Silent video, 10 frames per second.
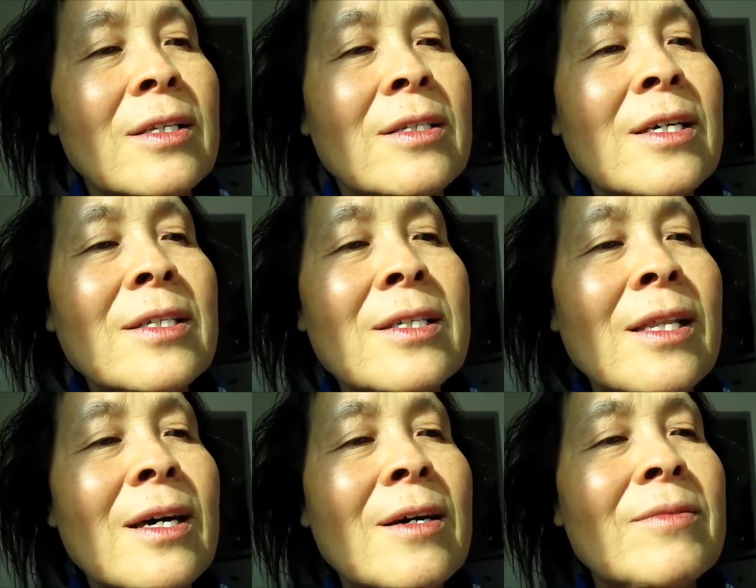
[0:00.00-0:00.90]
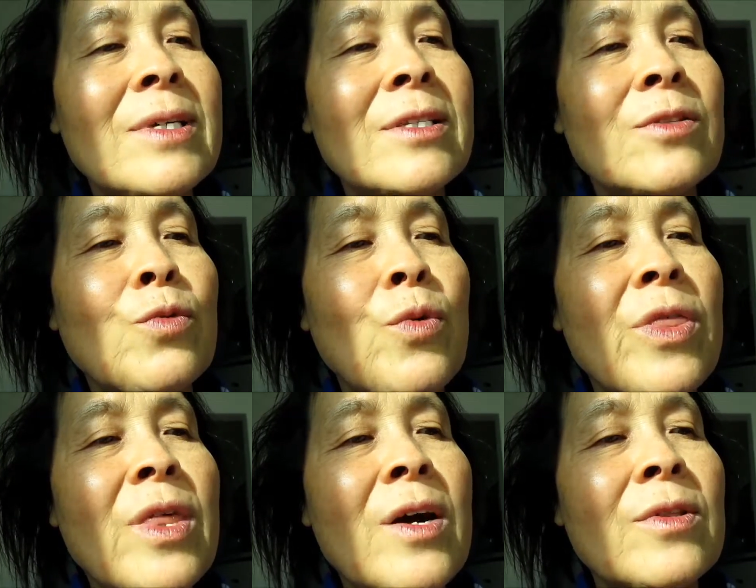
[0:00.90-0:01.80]
Such love is
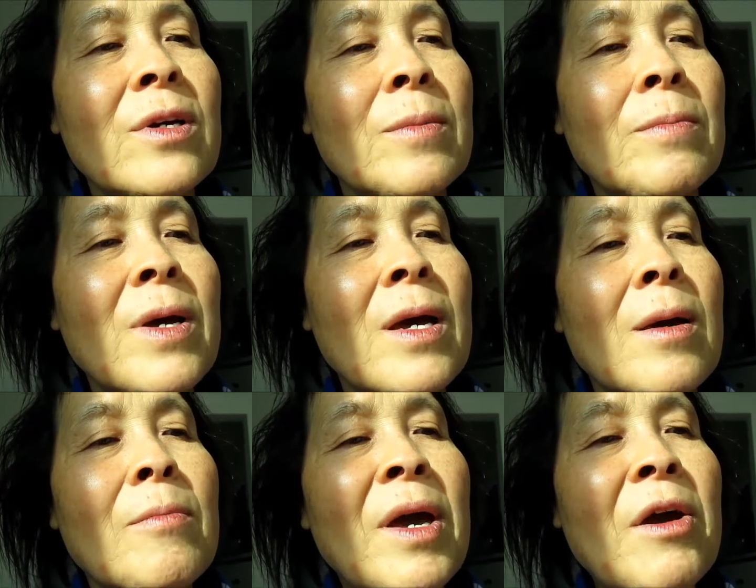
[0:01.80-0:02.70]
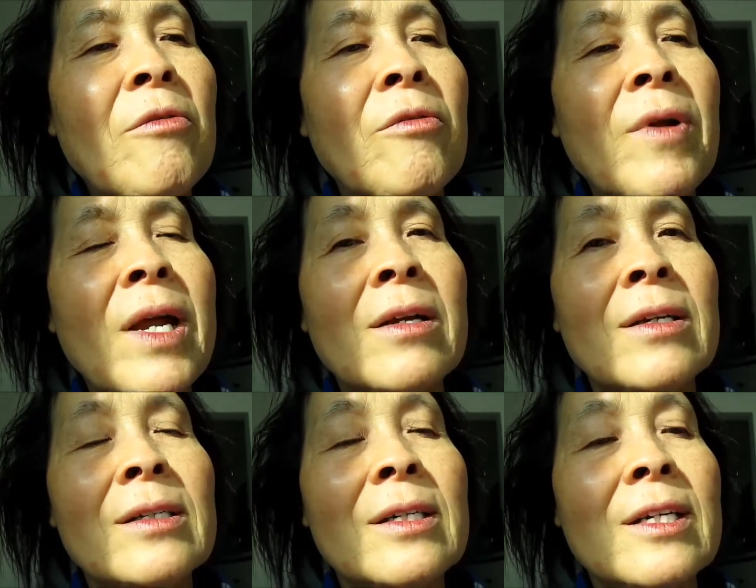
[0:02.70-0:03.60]
without a
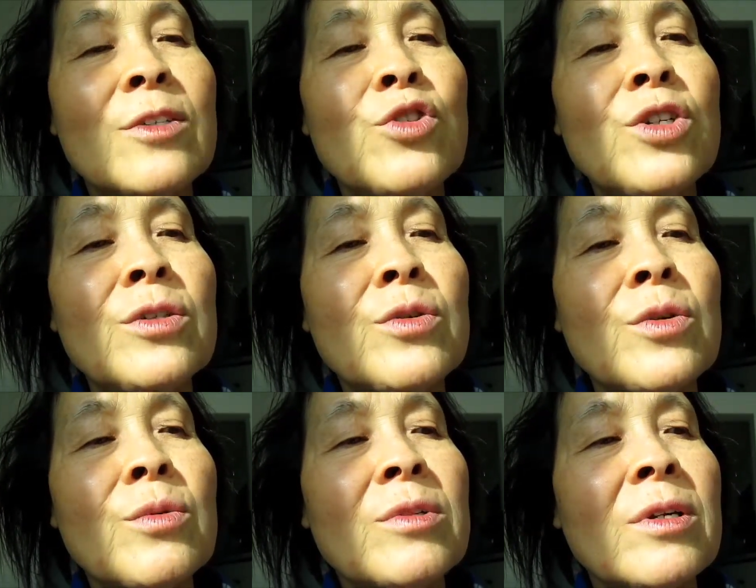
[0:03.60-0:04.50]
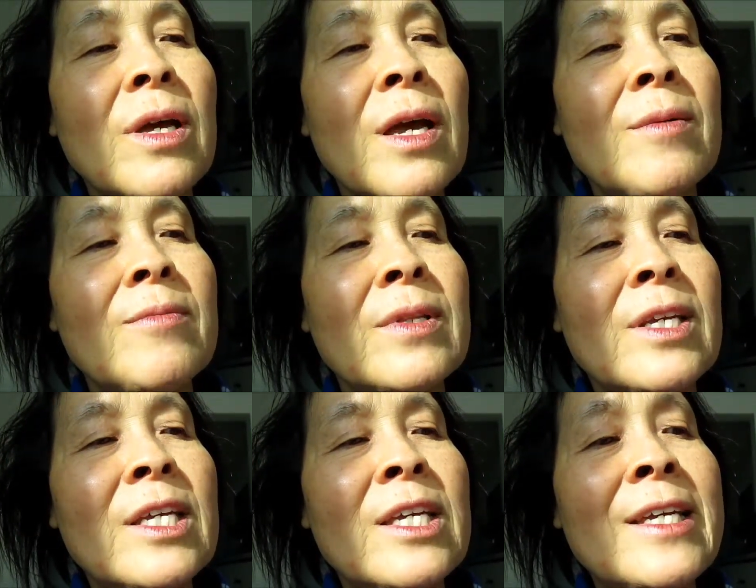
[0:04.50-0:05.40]
parallel children of the
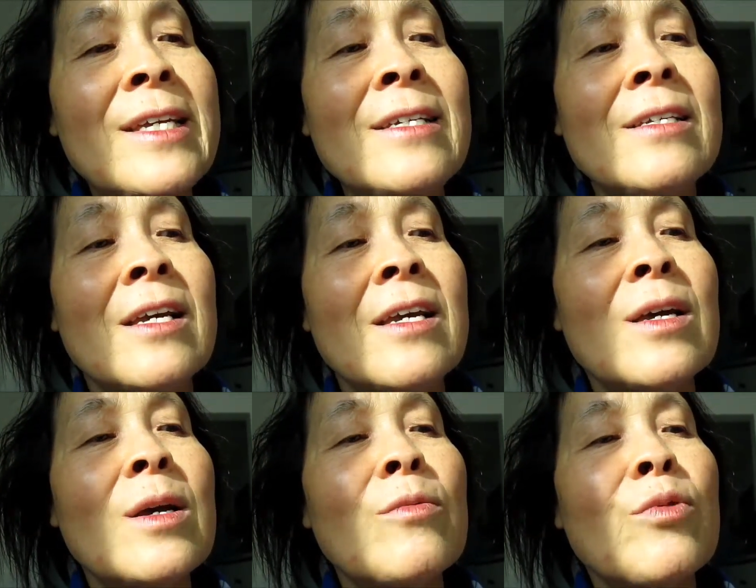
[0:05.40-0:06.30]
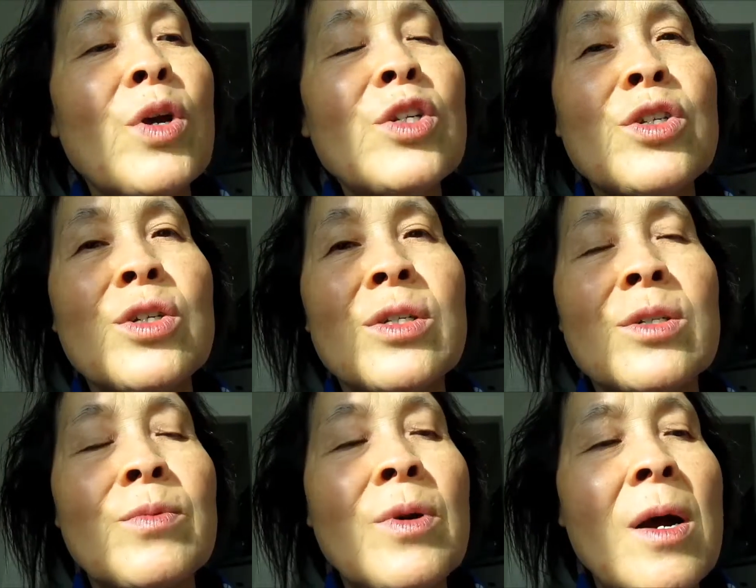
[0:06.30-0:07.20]
Heavenly King, precious
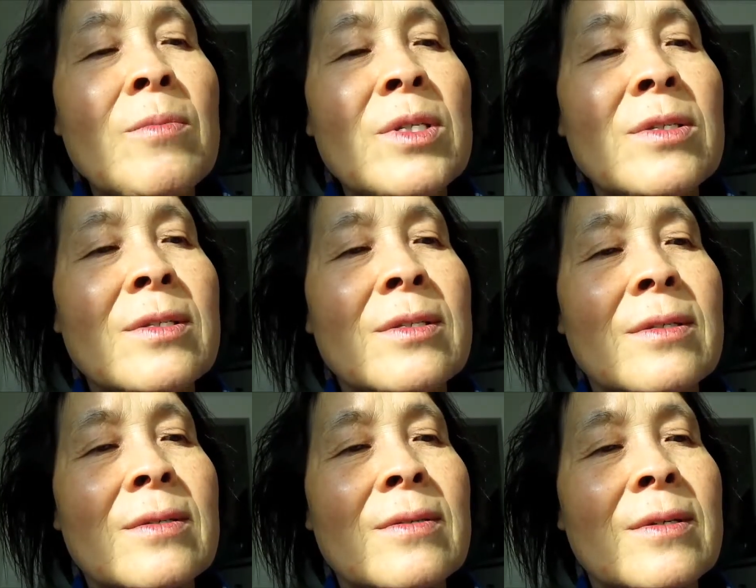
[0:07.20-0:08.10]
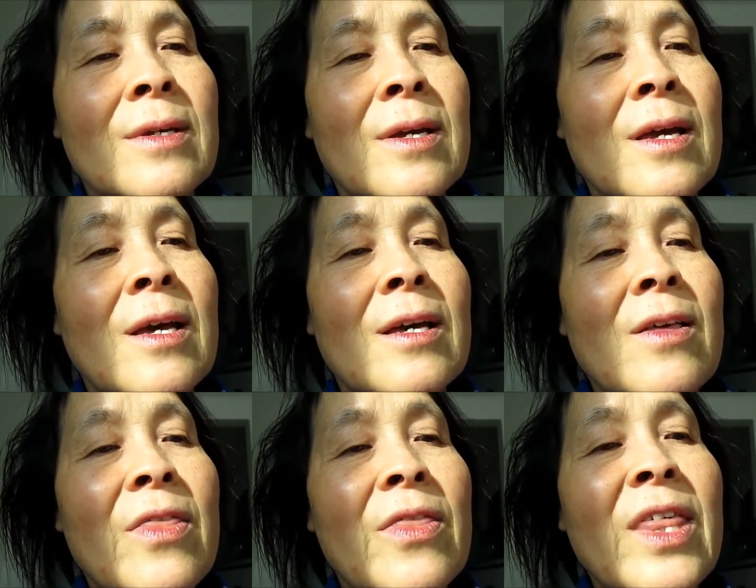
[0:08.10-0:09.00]
promises.
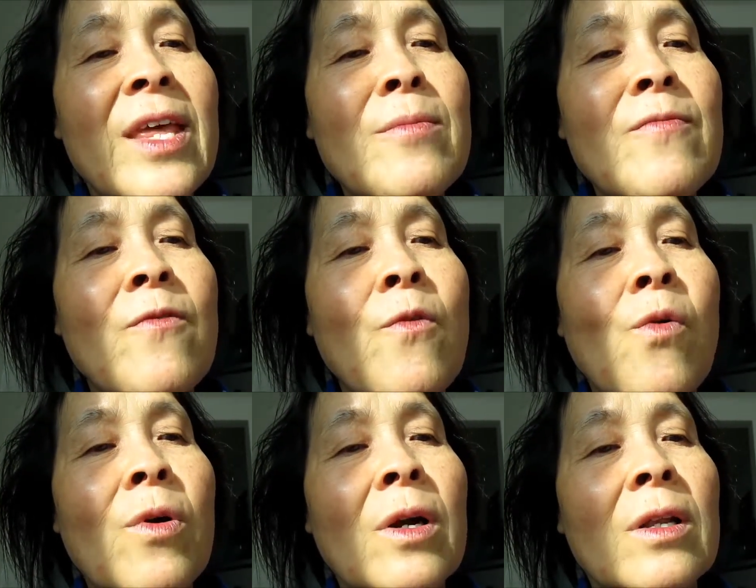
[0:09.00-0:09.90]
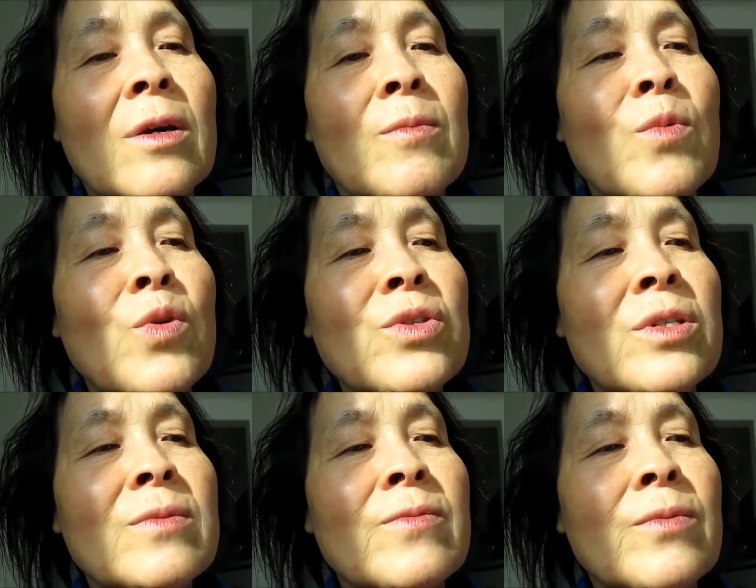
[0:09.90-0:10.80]
Theme for the most
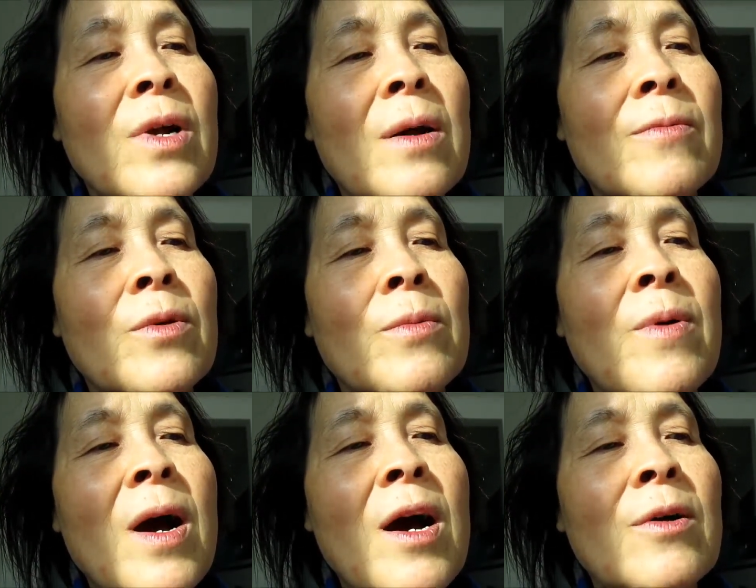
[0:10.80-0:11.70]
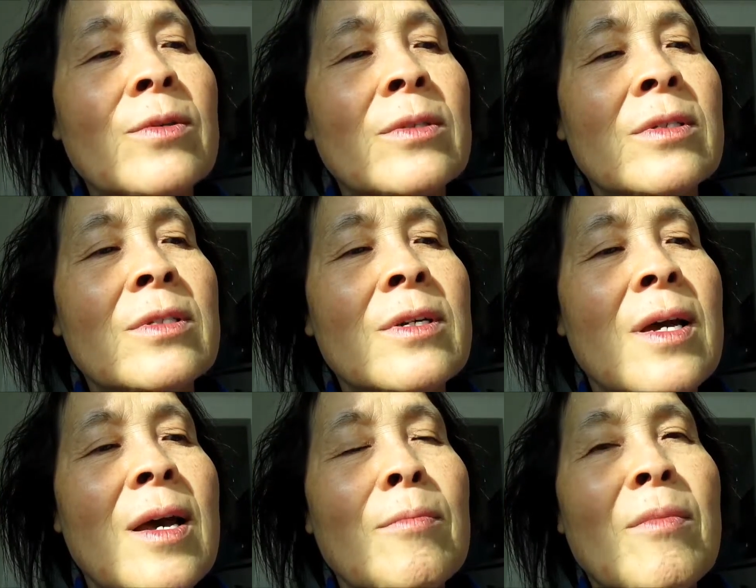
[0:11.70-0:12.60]
pro profound
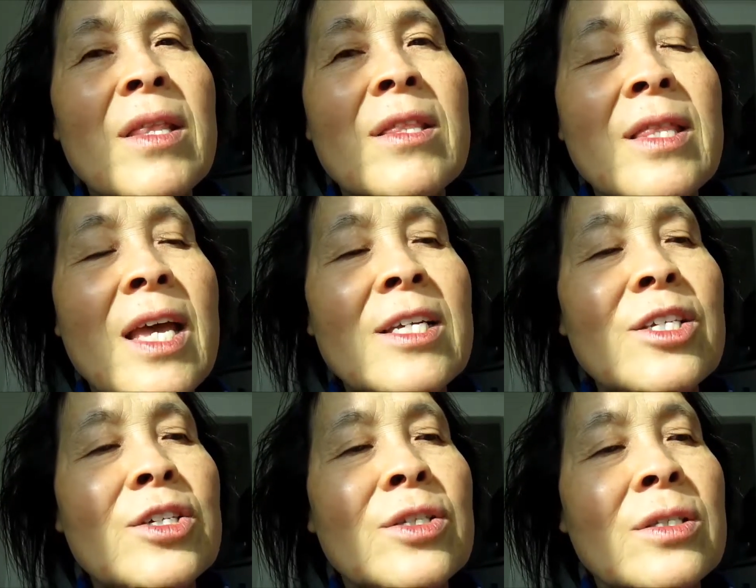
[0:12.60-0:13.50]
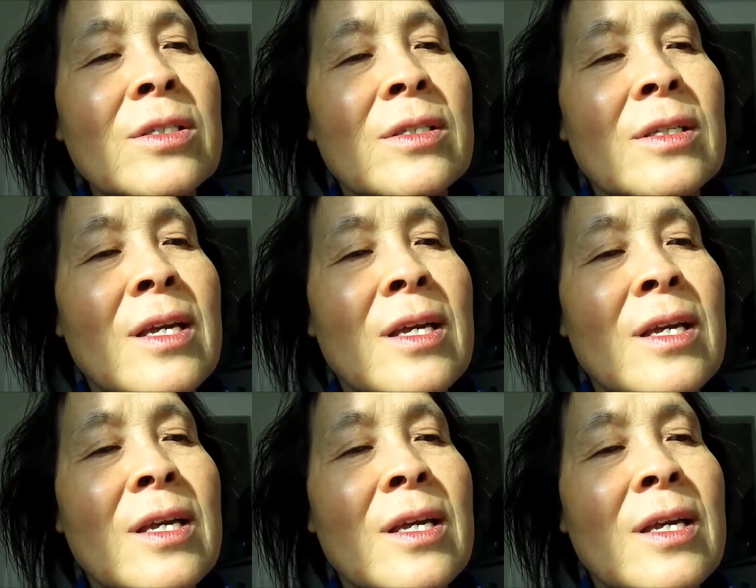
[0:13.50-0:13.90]
meditation,